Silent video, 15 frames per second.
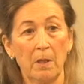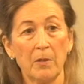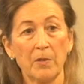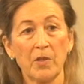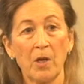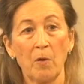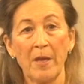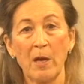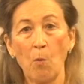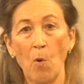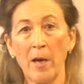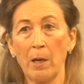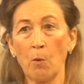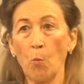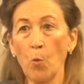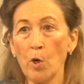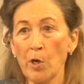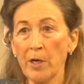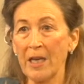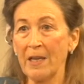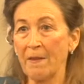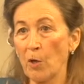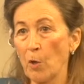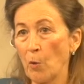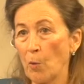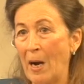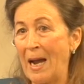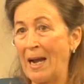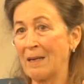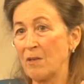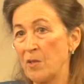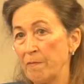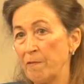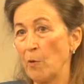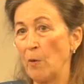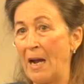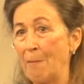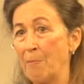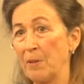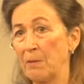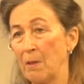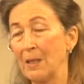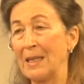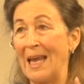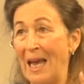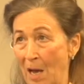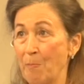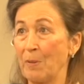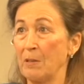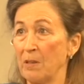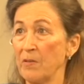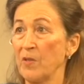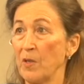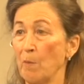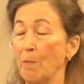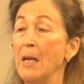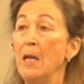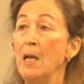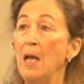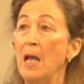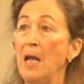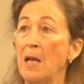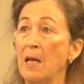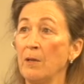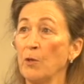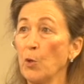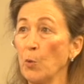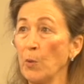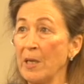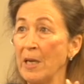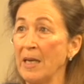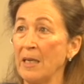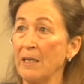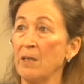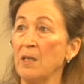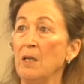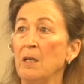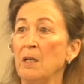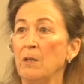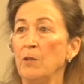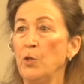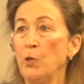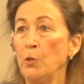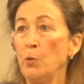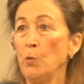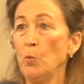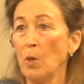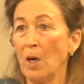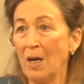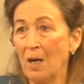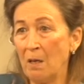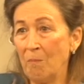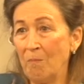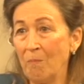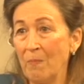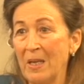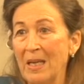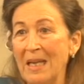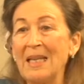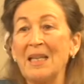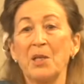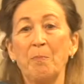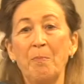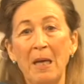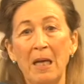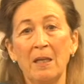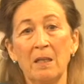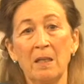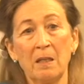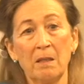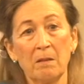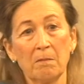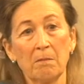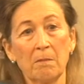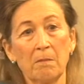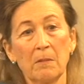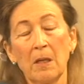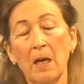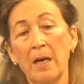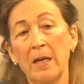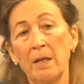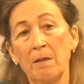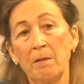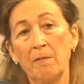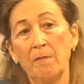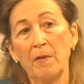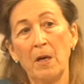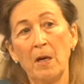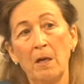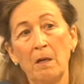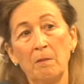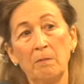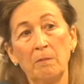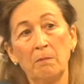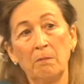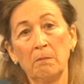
So they want to work in the cracks of capitalism and create new independent kind of